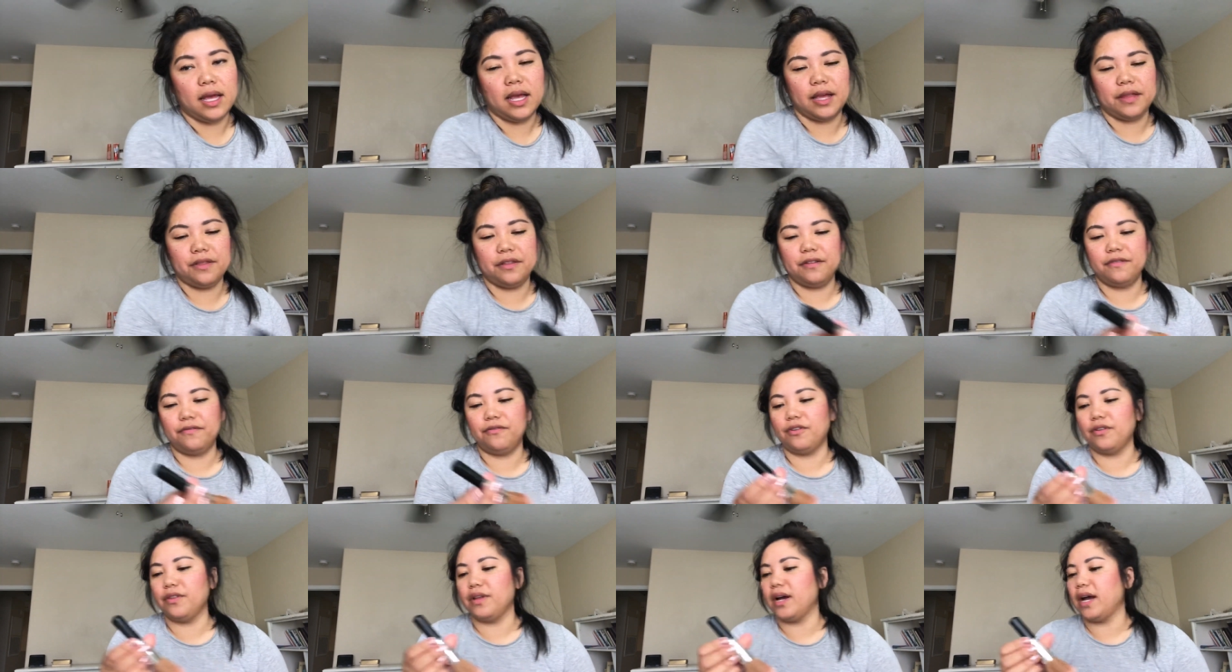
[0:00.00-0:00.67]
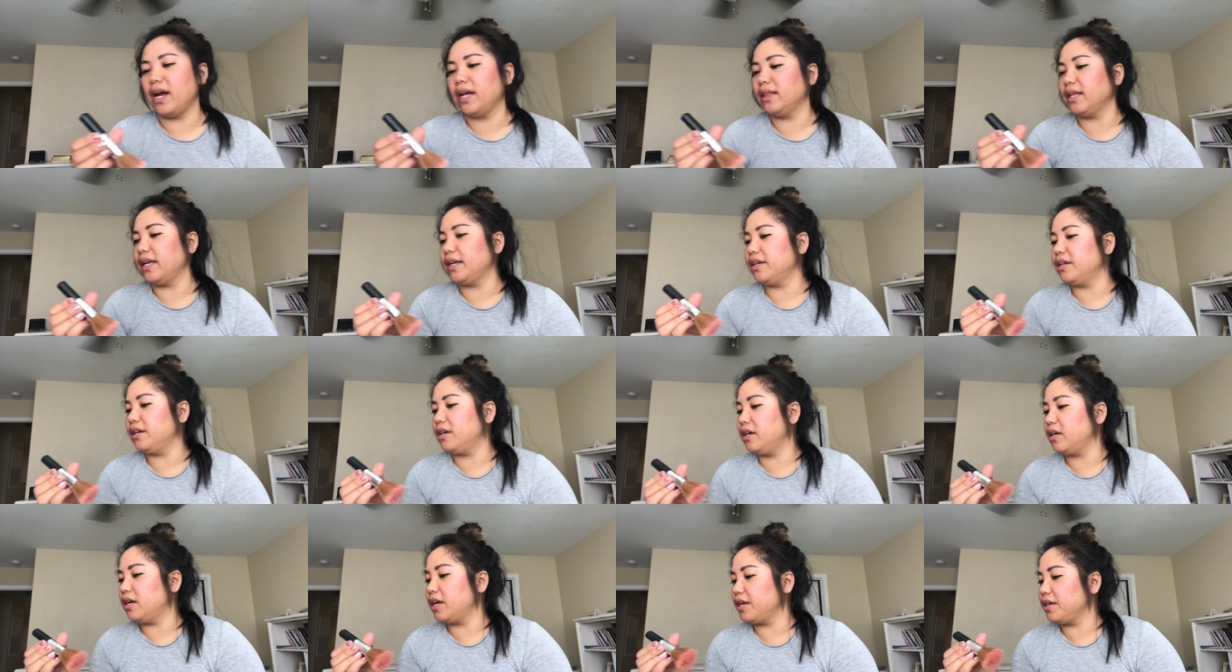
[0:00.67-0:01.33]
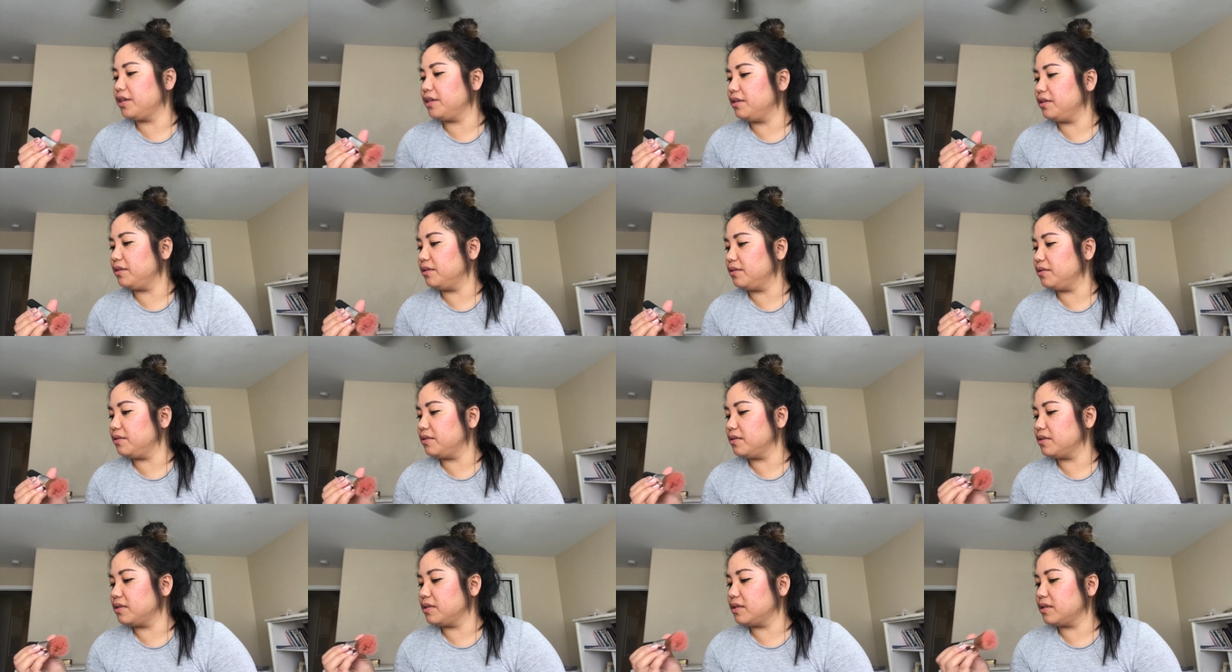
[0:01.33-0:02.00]
and then for the highlighter, I
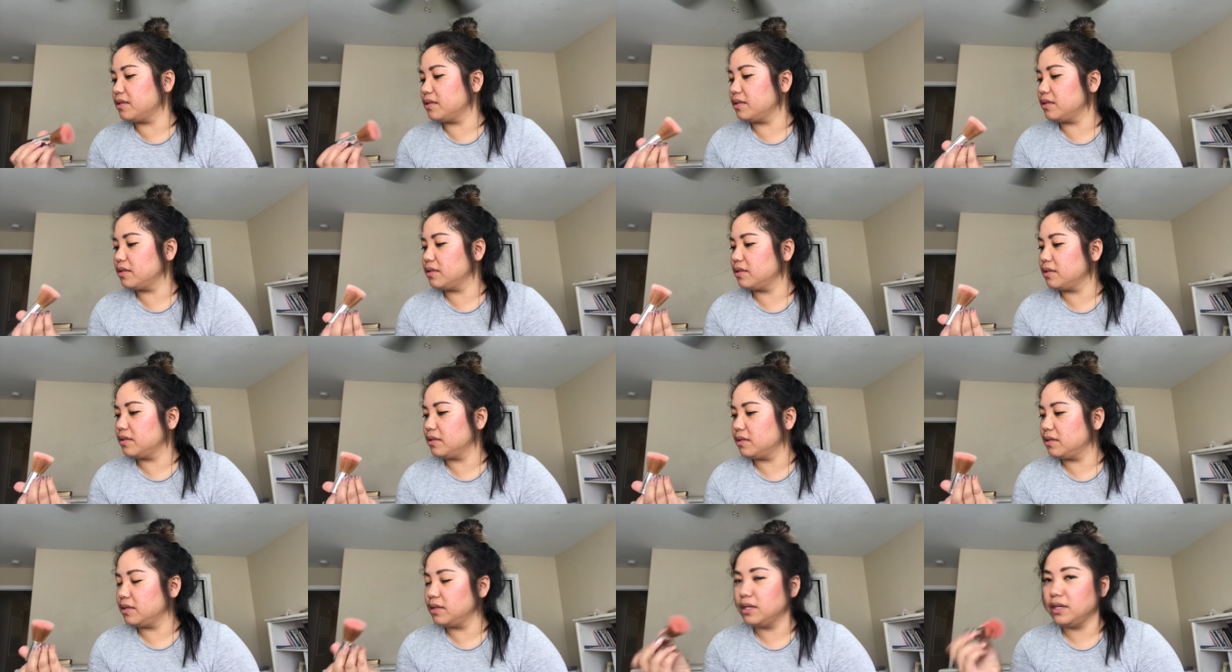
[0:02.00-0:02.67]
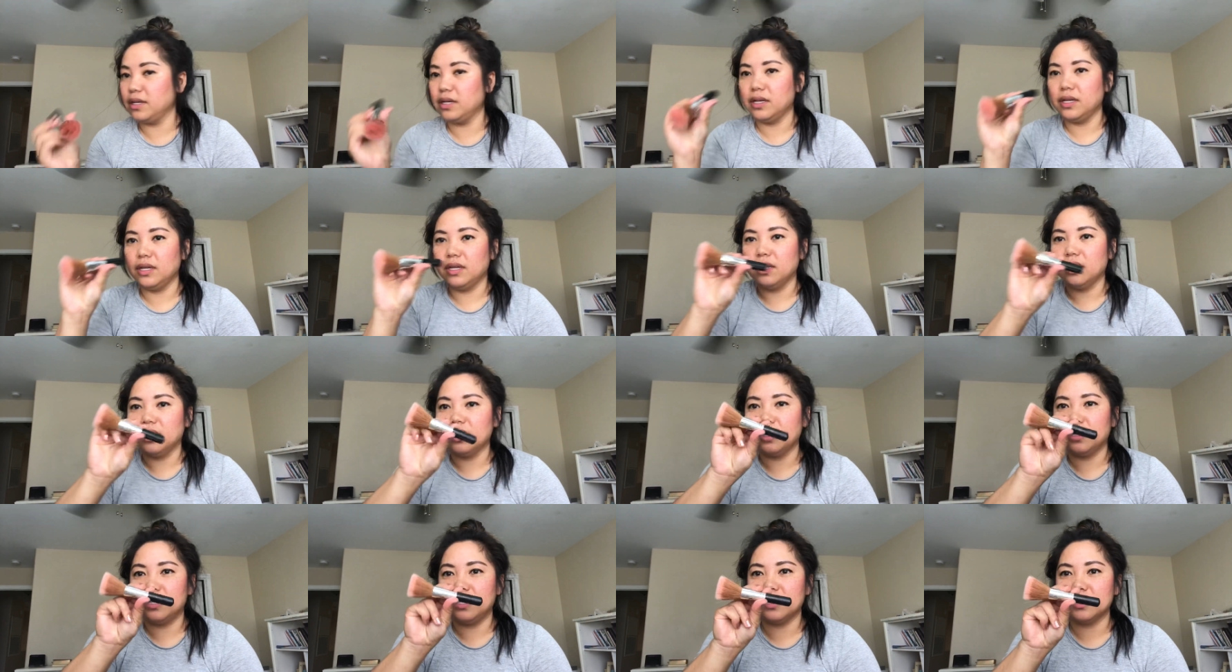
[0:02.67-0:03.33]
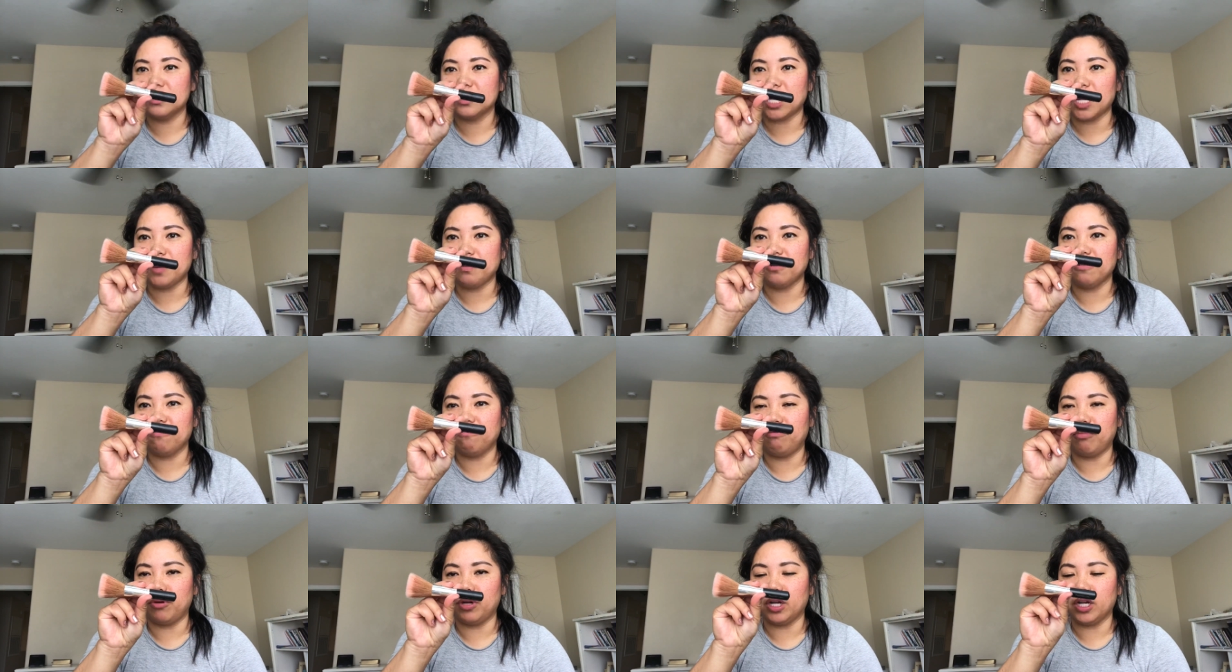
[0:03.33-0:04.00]
use this type
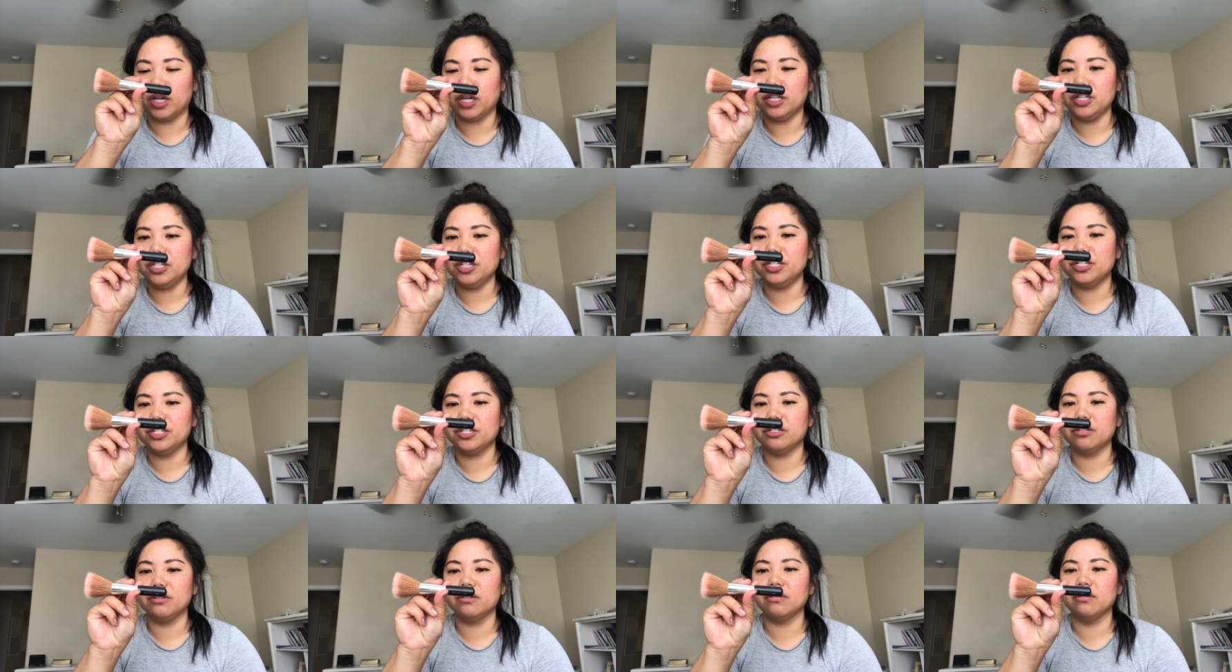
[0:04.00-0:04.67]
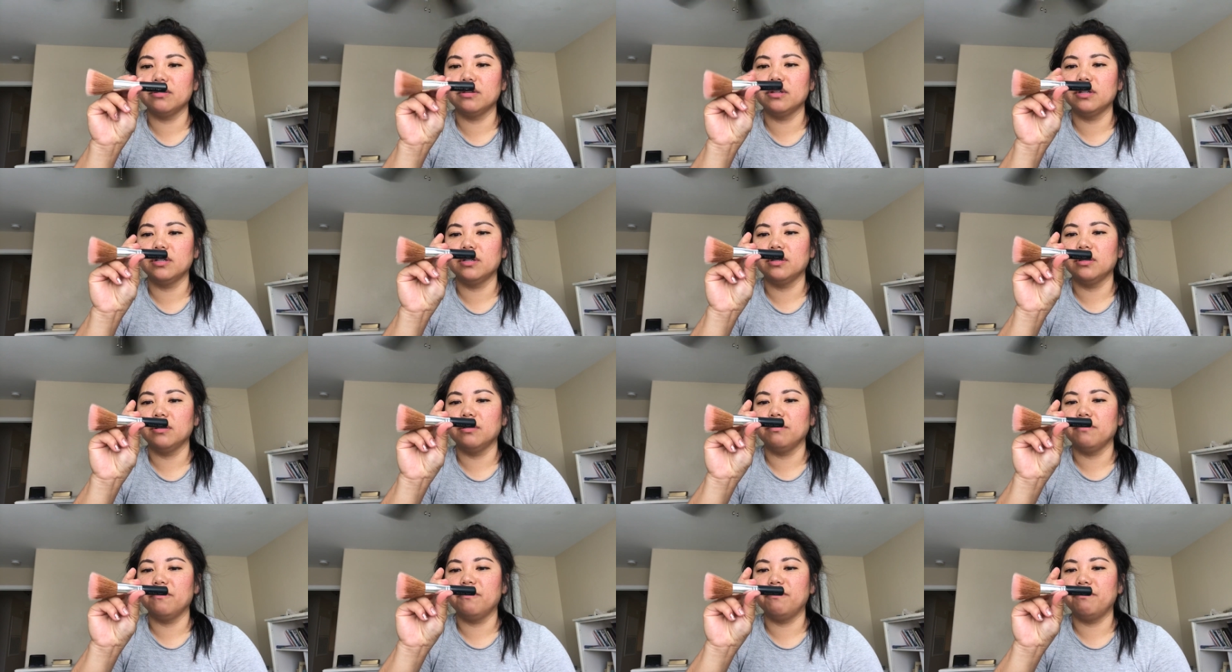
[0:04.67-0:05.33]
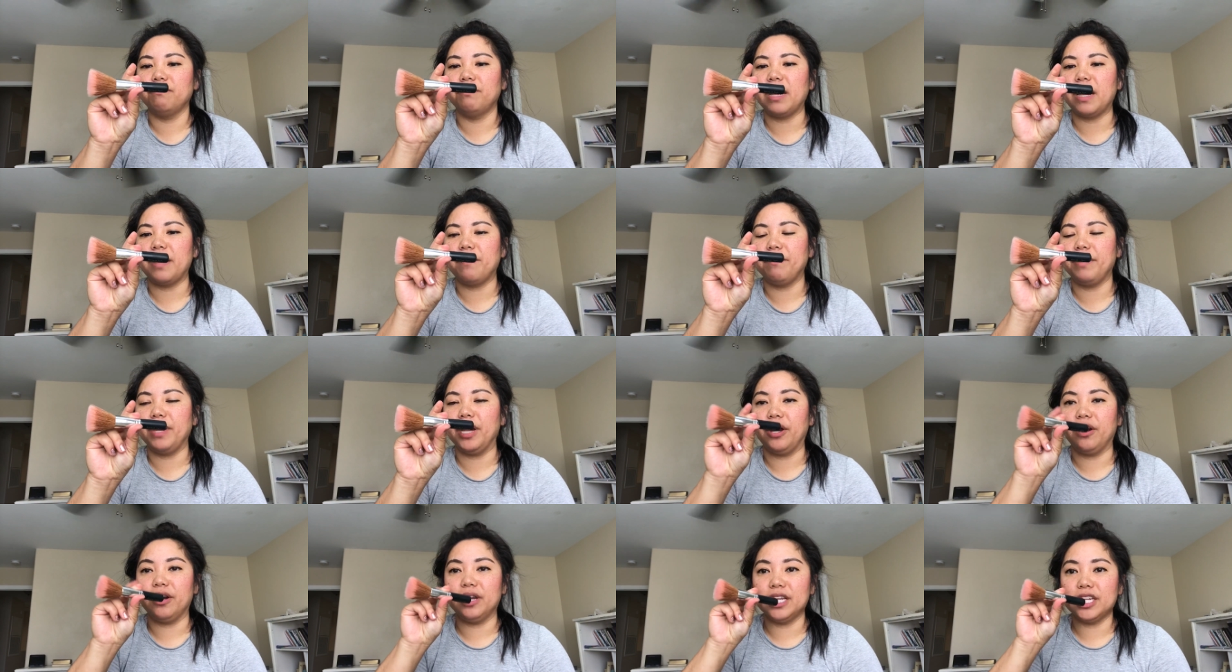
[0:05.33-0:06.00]
of brush by
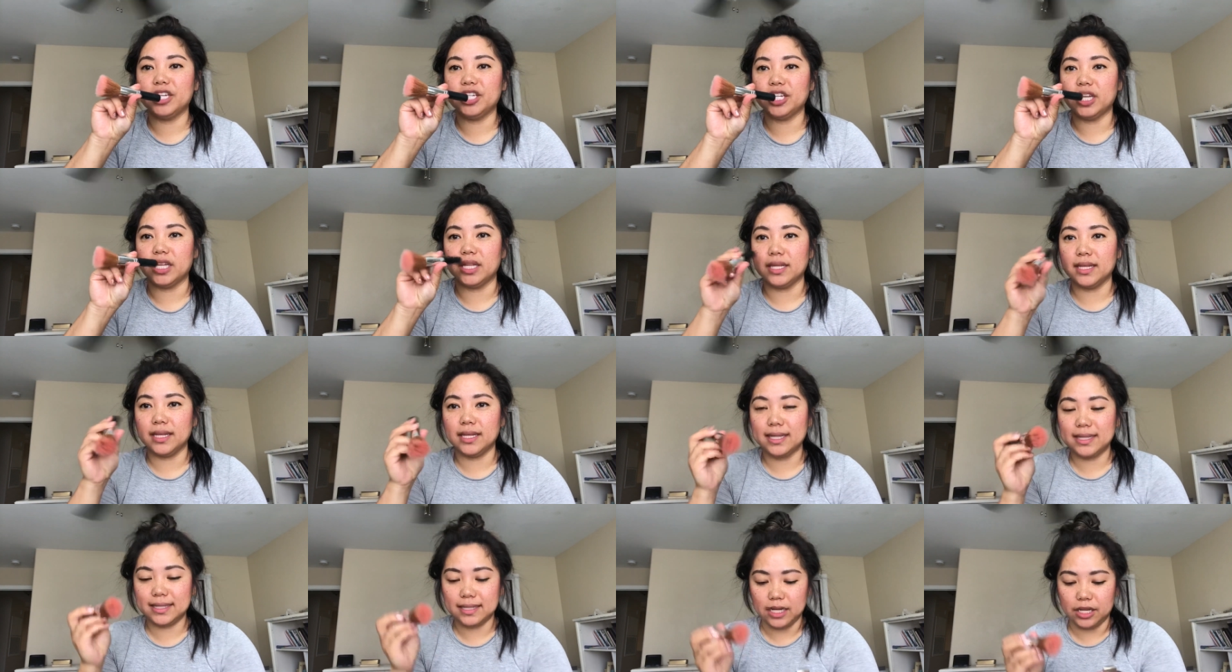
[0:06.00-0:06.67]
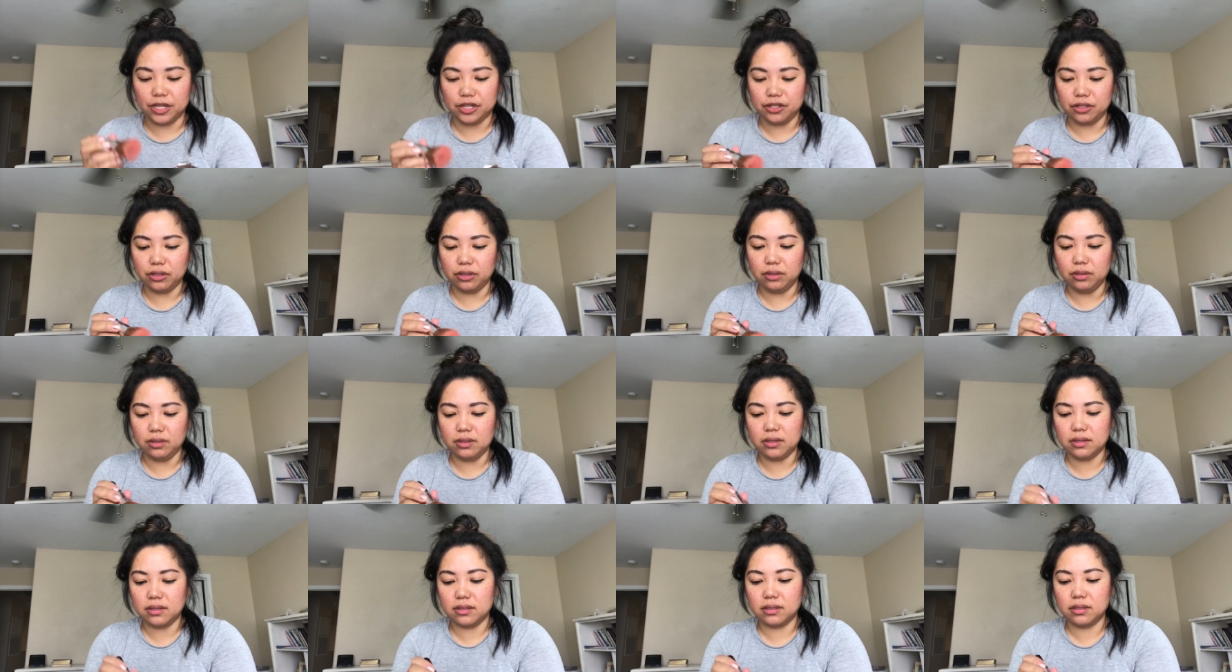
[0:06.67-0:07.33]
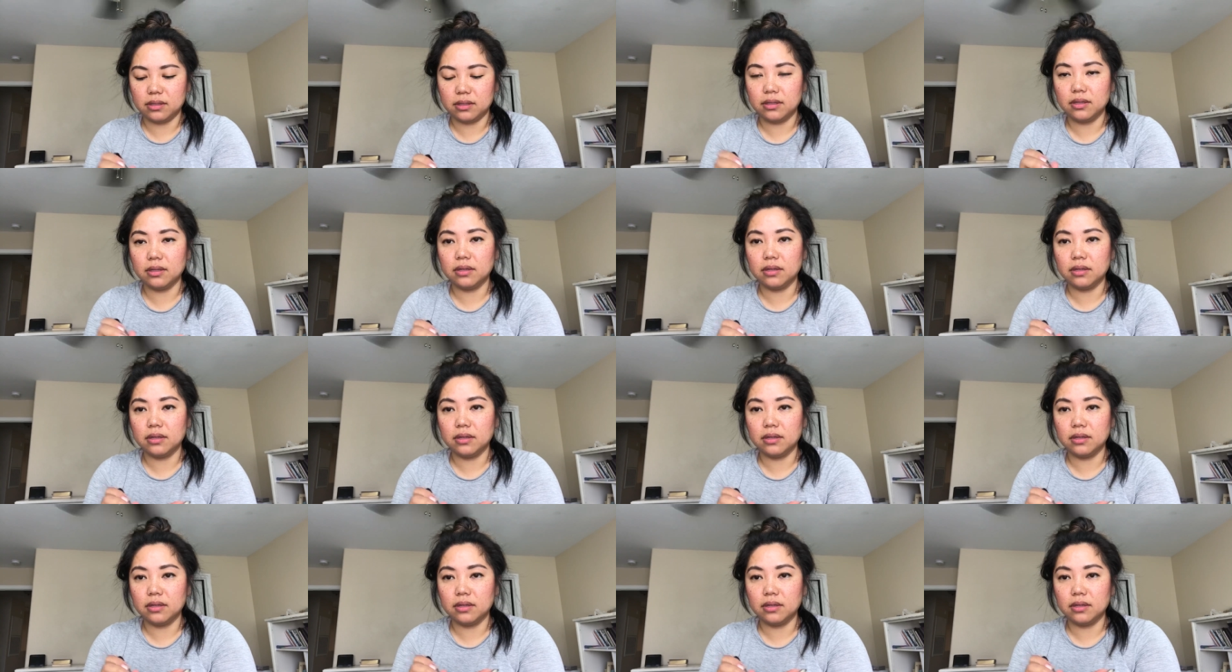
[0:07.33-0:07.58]
Bare Escentuals.